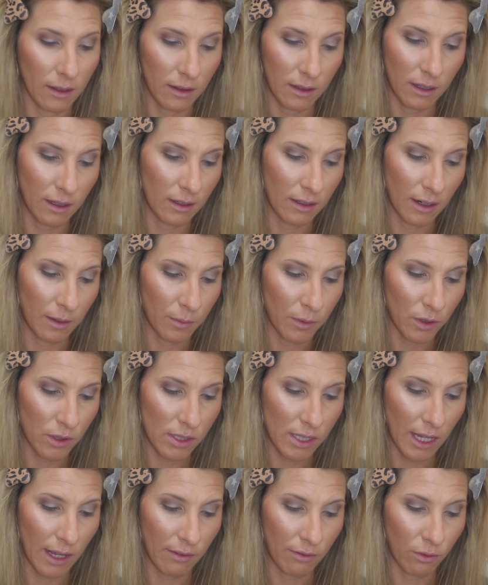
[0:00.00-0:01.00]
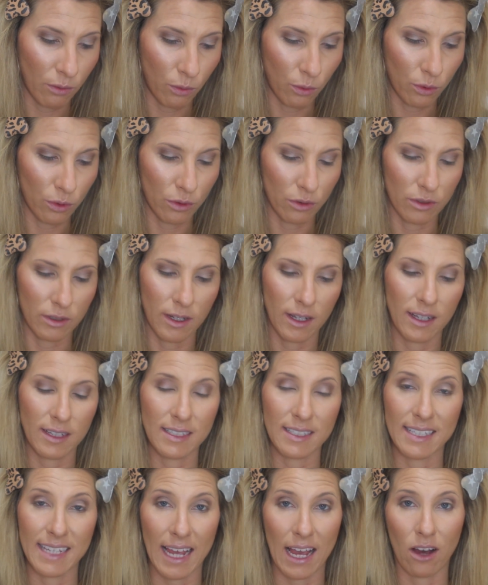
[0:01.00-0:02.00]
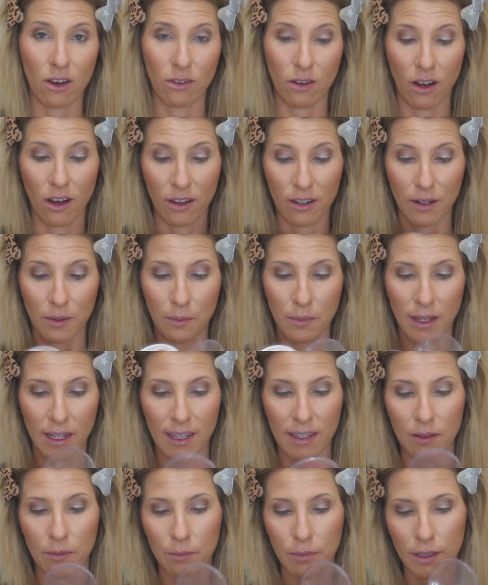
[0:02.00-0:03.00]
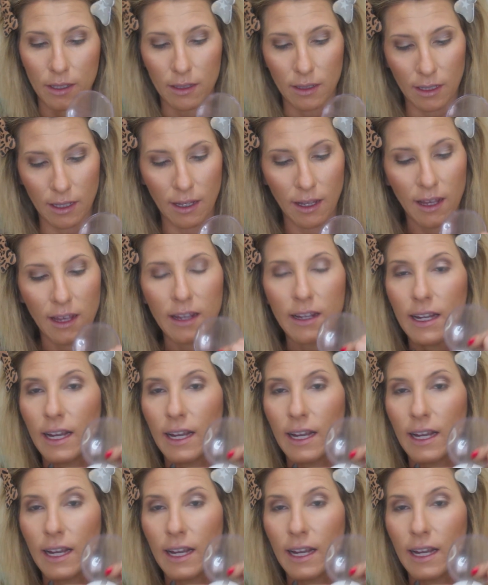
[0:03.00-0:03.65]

The numbers have worn down on them like completely.